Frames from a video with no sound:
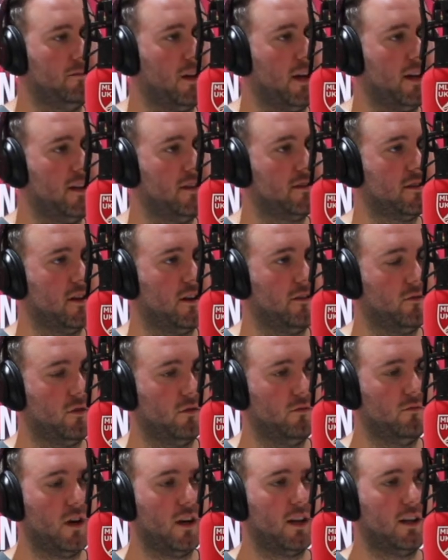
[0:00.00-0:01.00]
players that have
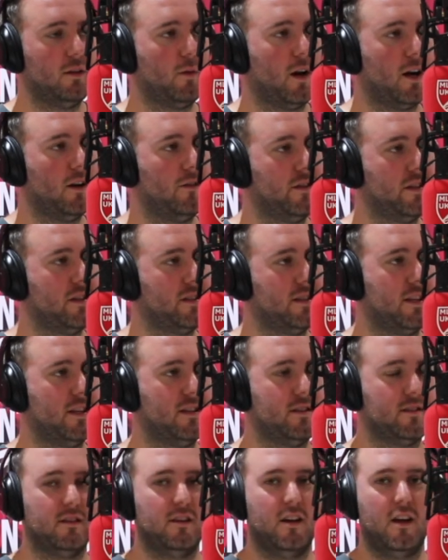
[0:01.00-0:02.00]
done really well this
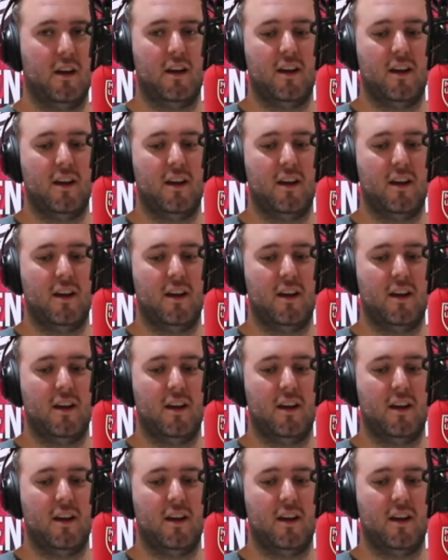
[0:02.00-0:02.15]
season.